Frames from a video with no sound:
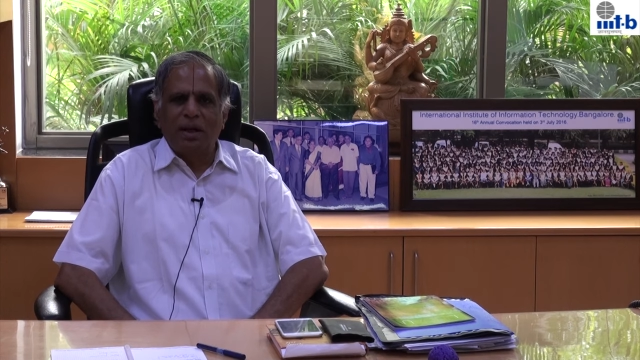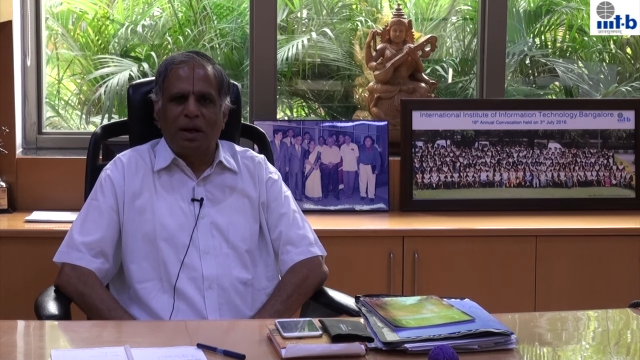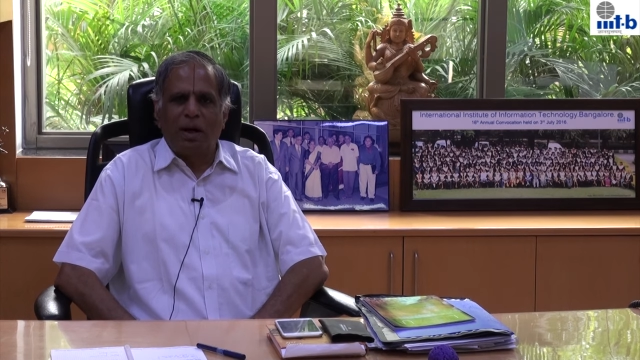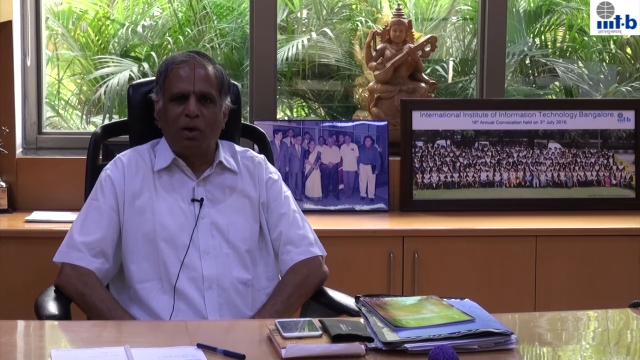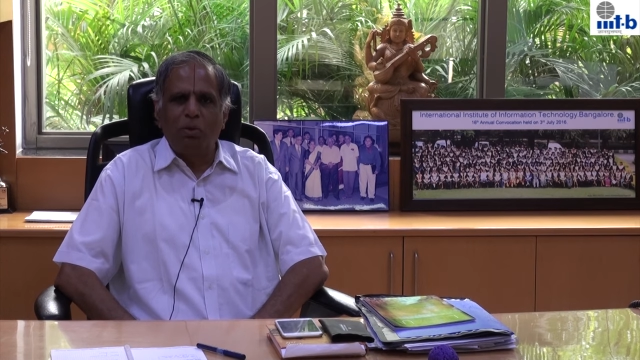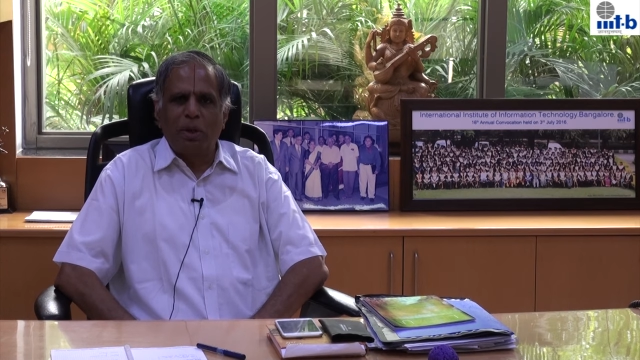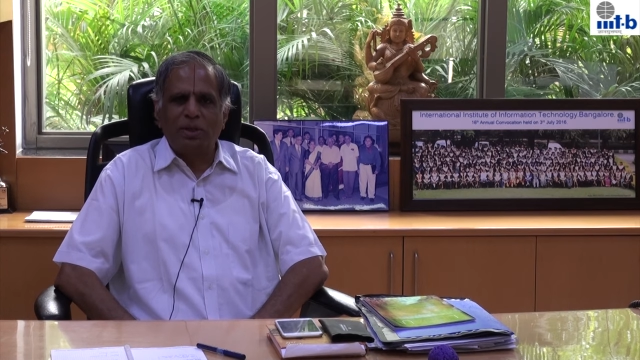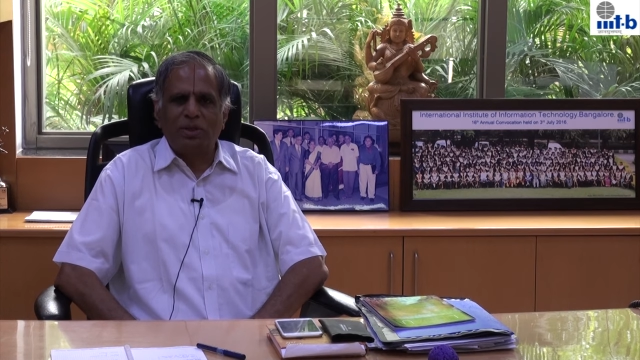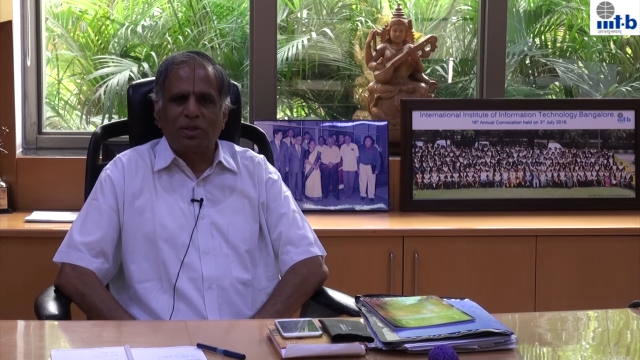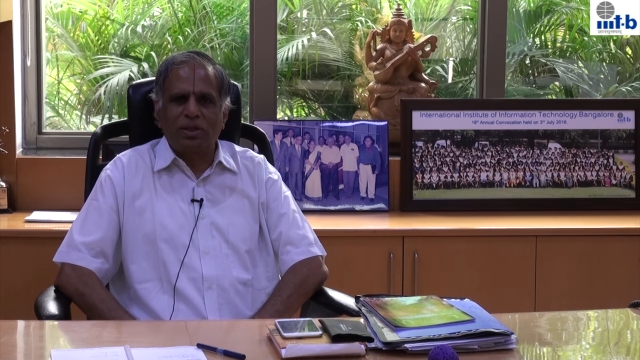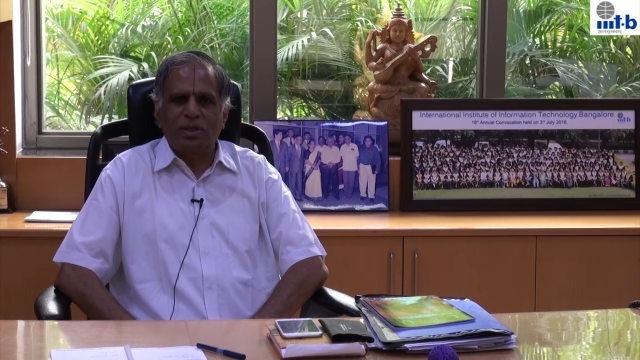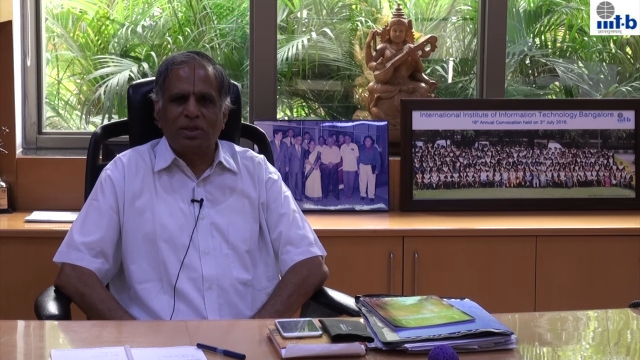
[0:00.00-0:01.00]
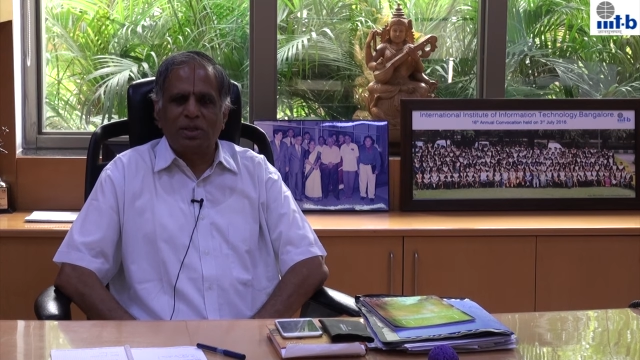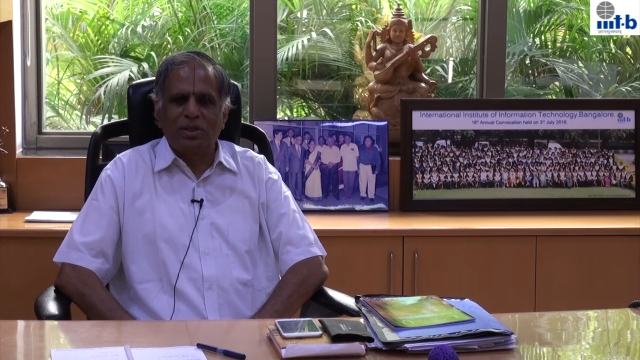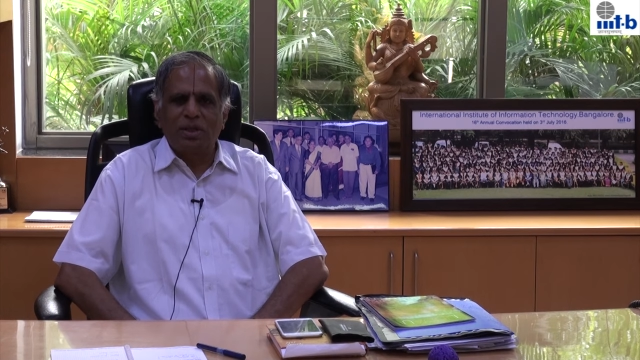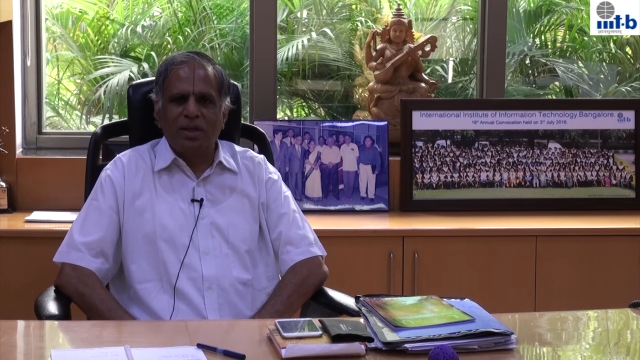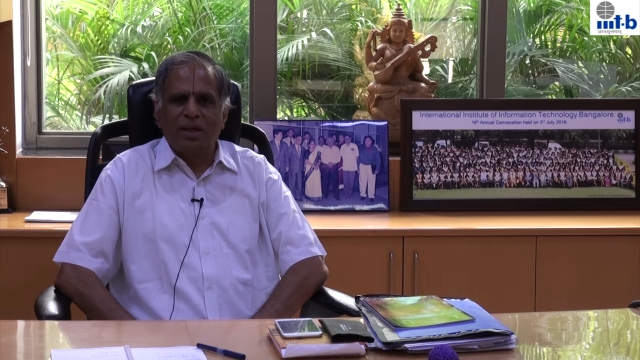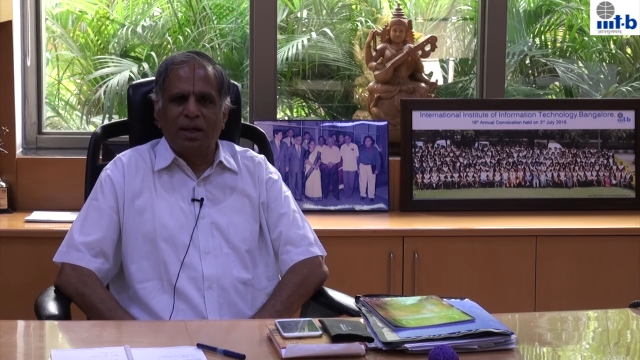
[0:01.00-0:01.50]
how much
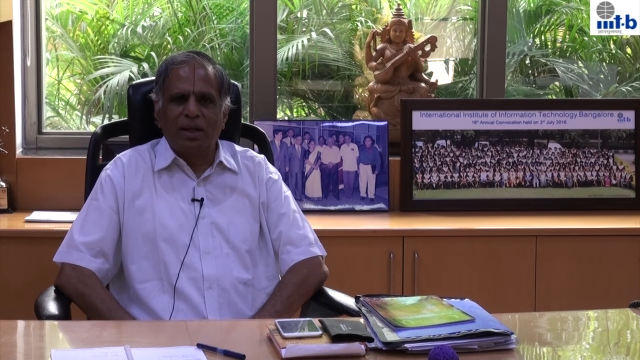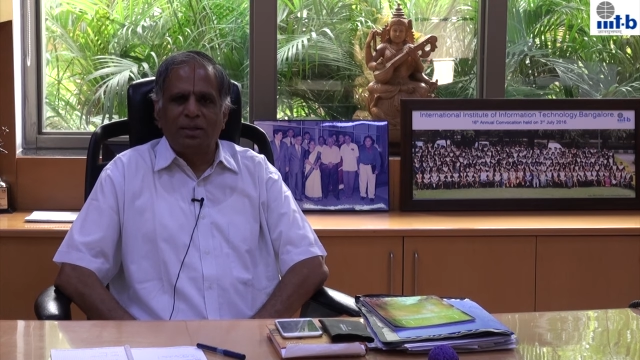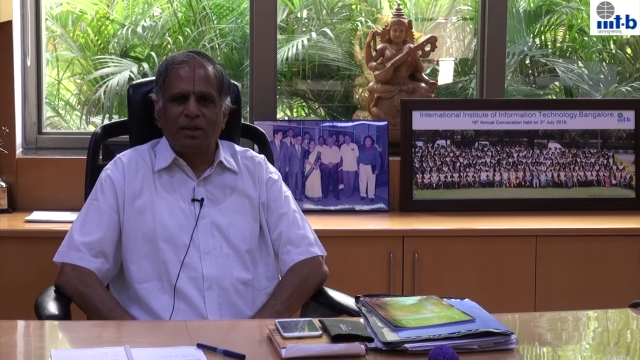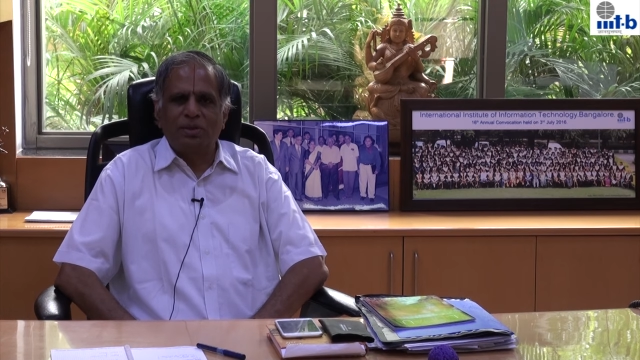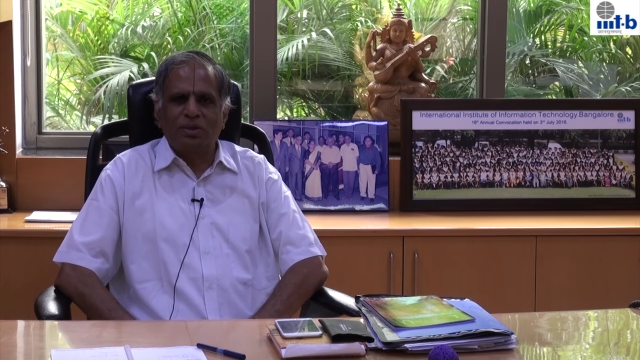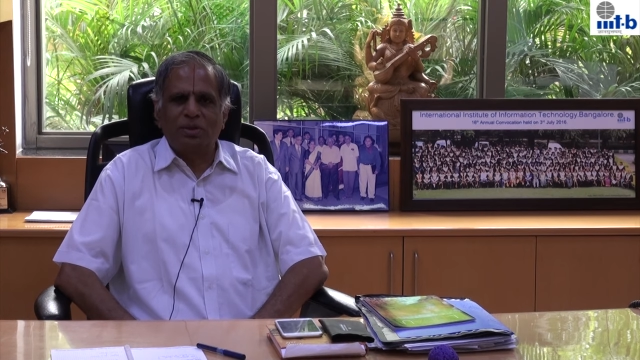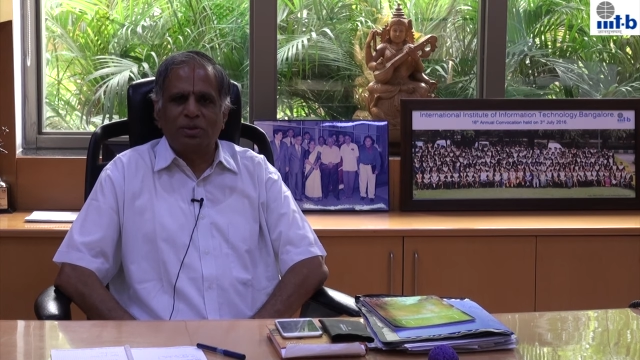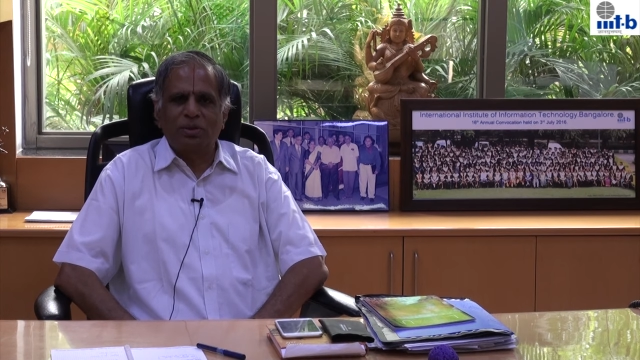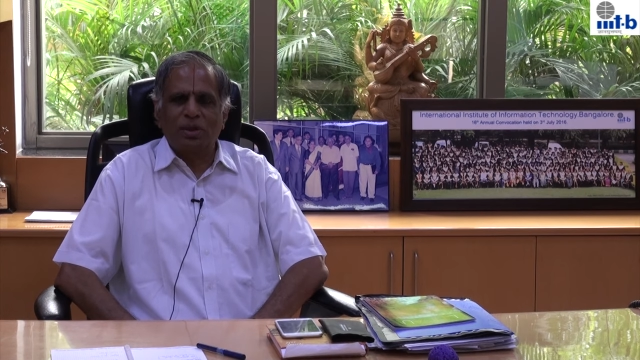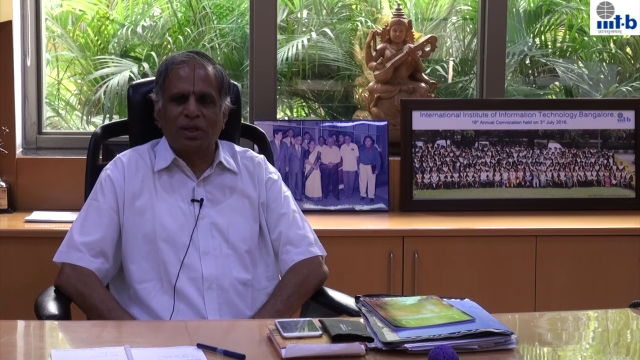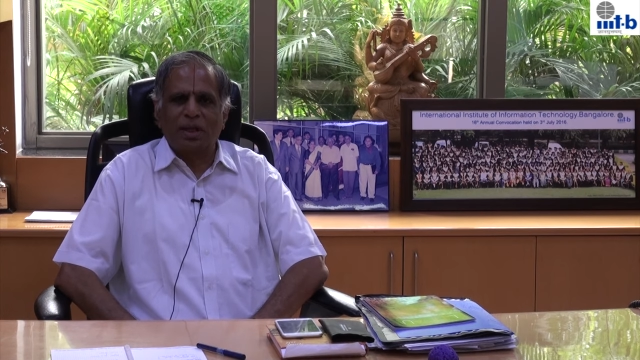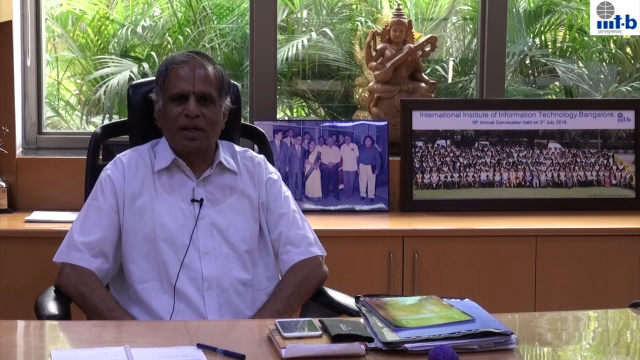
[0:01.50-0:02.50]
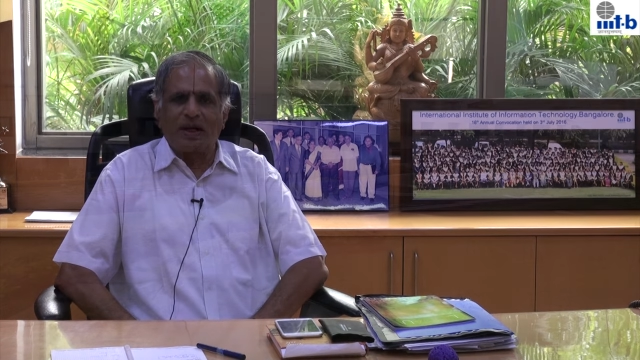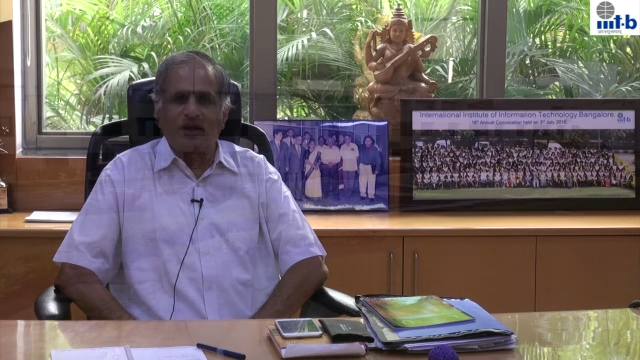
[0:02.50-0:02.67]
an institution can